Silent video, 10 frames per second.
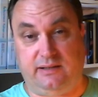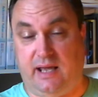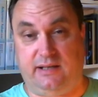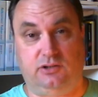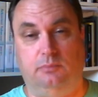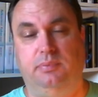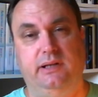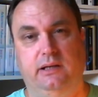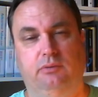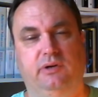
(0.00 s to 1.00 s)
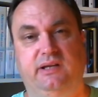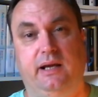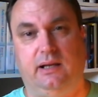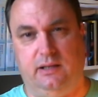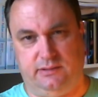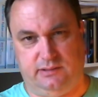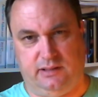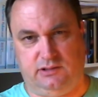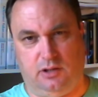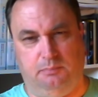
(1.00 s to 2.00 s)
that that is completely ridiculous.
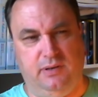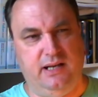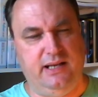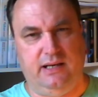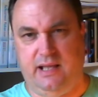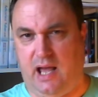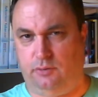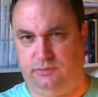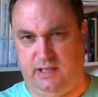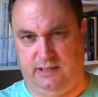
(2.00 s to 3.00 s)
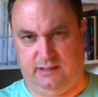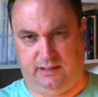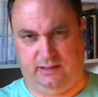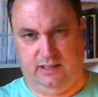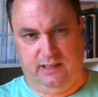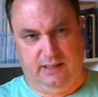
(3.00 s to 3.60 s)
It's completely outdated.